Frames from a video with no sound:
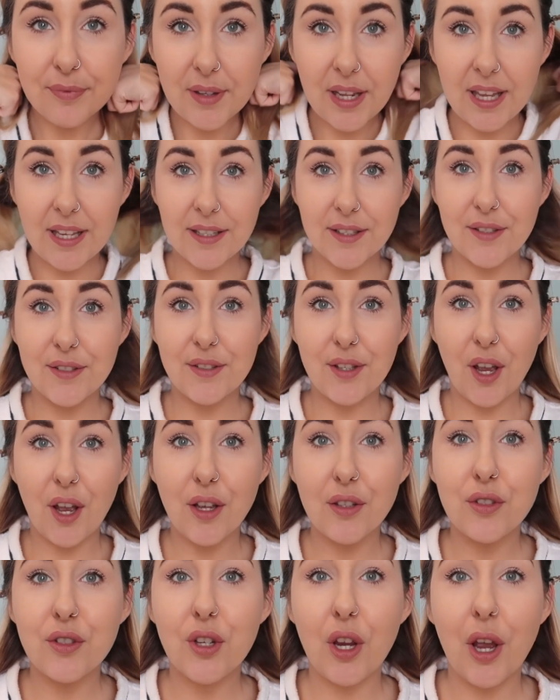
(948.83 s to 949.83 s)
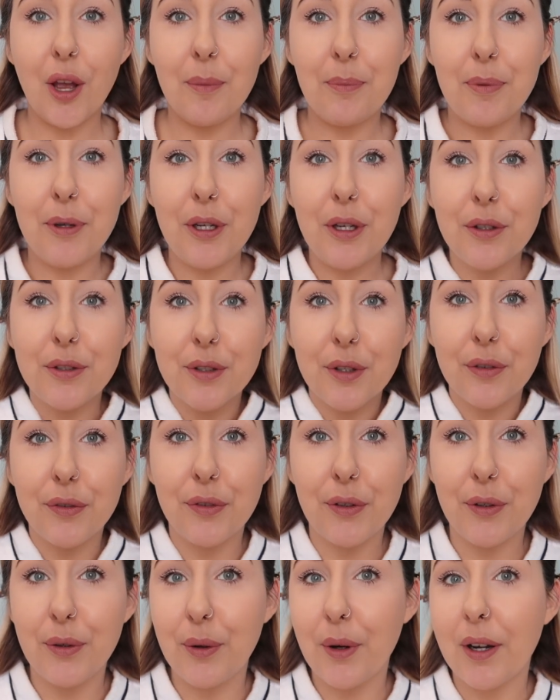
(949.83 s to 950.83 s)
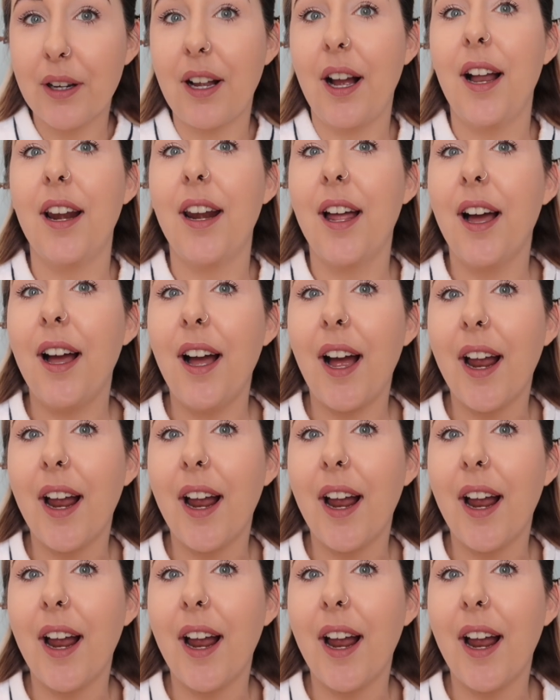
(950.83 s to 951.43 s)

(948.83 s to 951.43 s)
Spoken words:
It's such a beautiful colour,